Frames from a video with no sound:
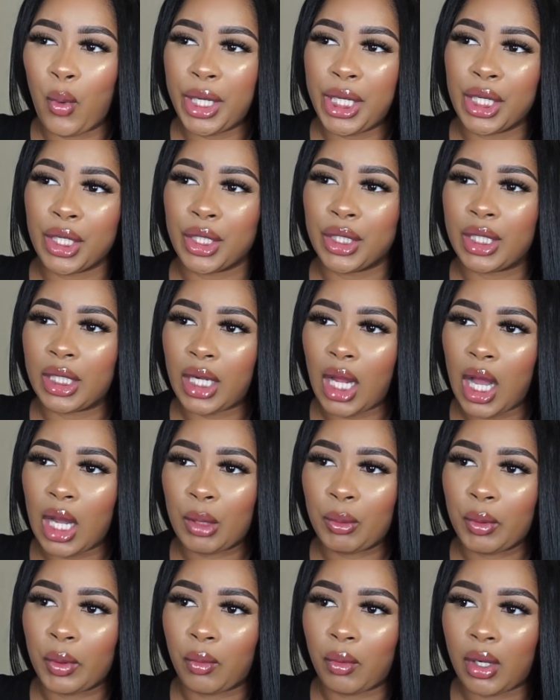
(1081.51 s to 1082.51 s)
weird and
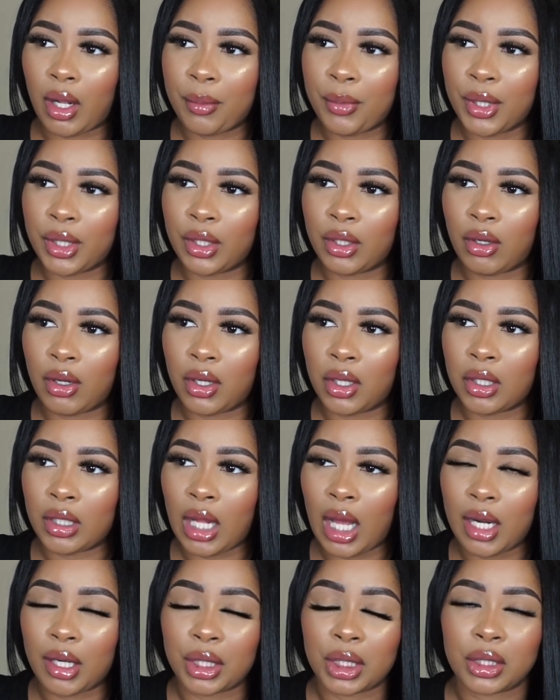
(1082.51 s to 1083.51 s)
awkward when I put it on.
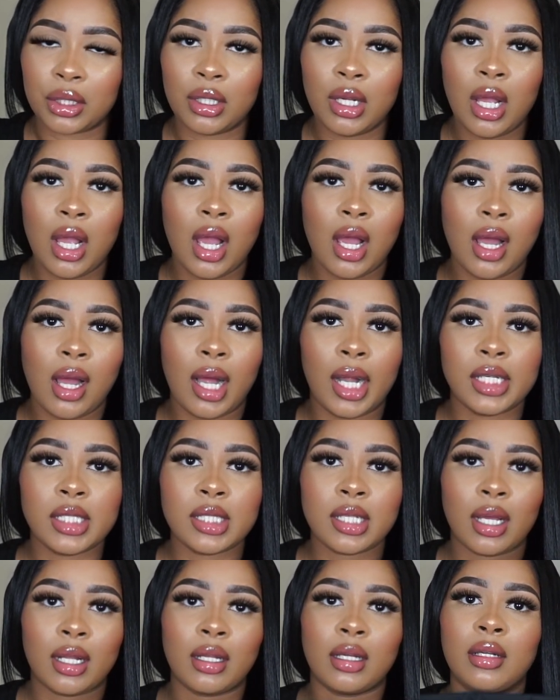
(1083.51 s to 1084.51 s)
I don't know. I just
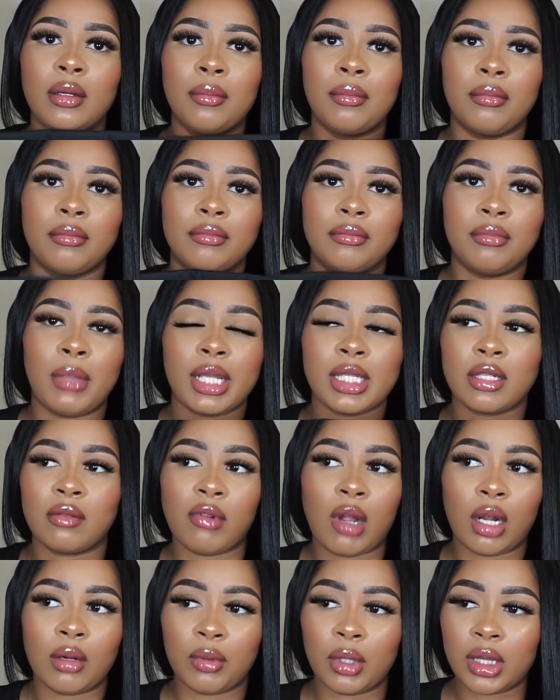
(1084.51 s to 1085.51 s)
gotta mess
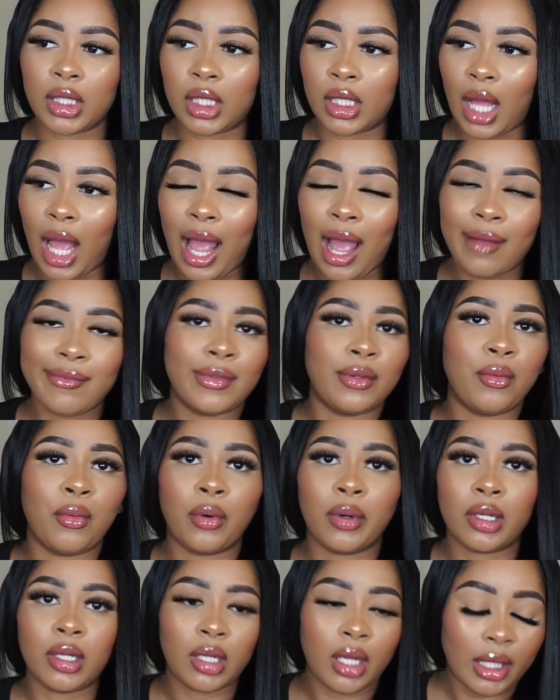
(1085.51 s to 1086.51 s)
around with it. I haven't
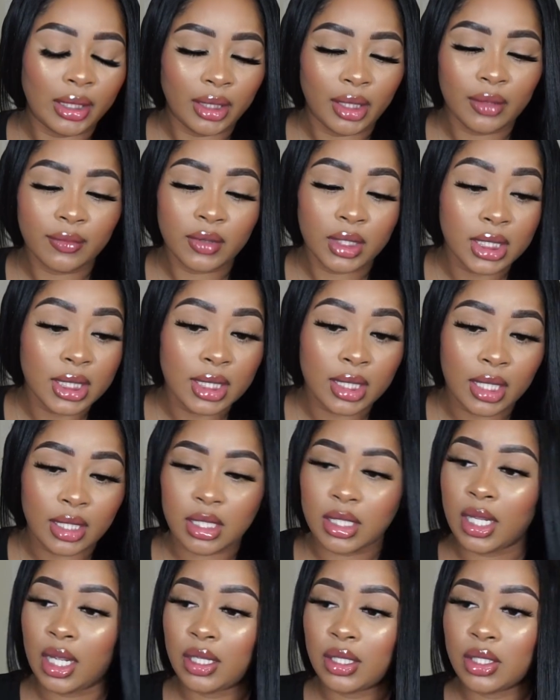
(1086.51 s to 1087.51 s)
worn any of these
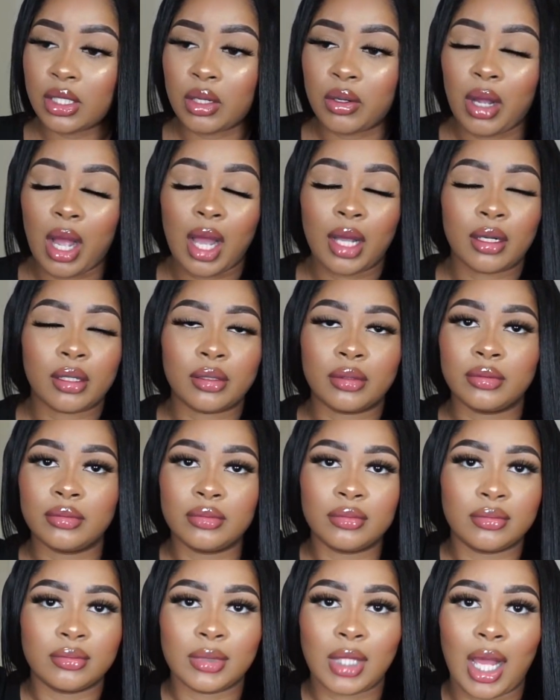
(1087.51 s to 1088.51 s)
things yet, so
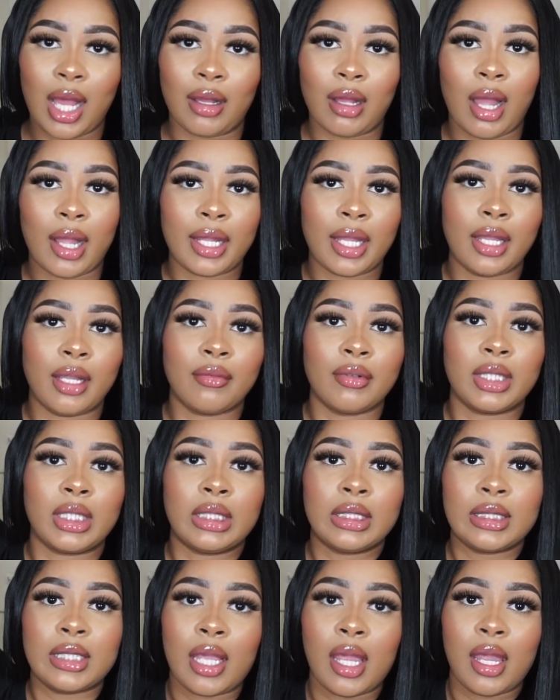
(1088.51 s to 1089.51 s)
I can't really
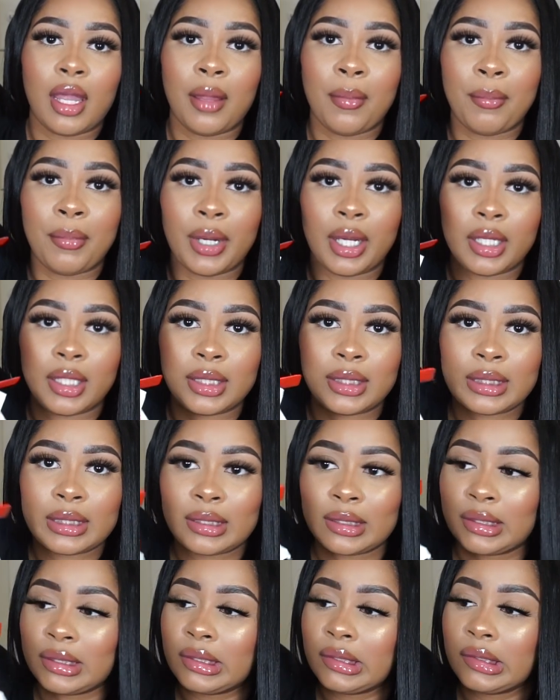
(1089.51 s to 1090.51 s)
say, but
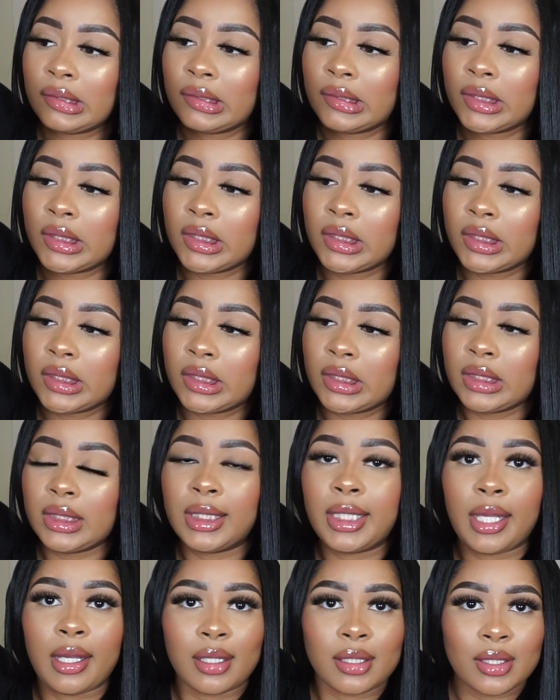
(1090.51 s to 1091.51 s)

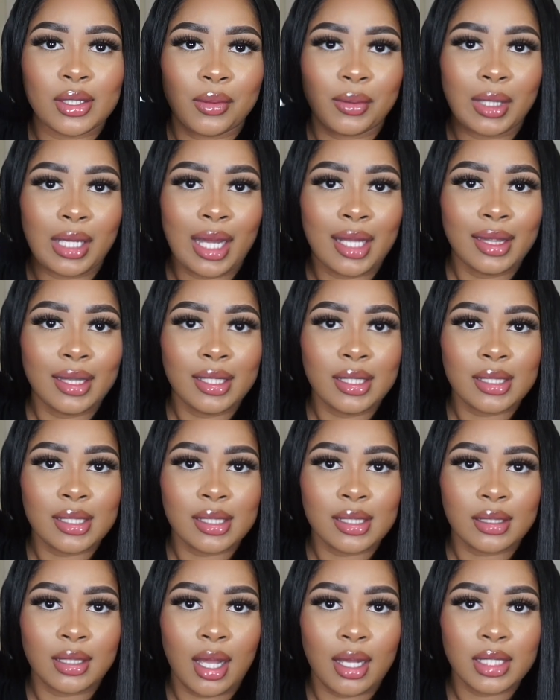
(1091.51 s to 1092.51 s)
yeah, so we got
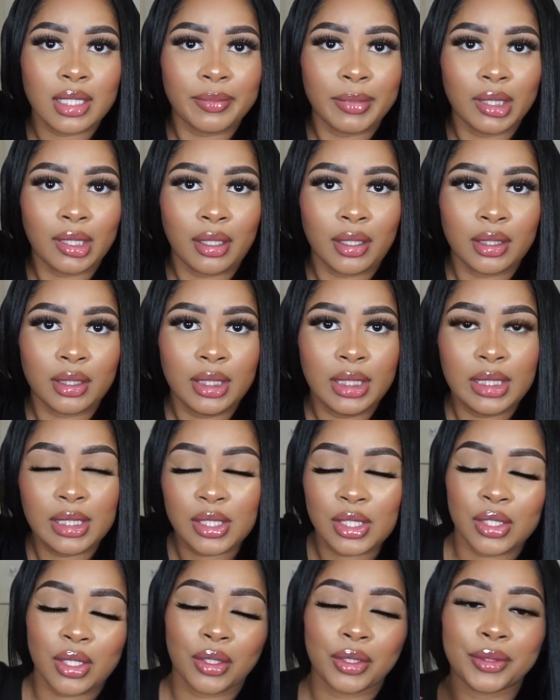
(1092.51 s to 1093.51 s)
this last but not least.
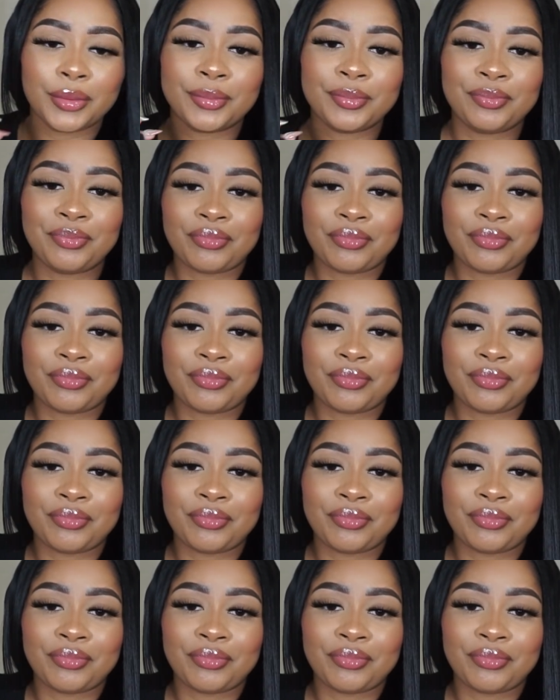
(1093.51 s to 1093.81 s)
So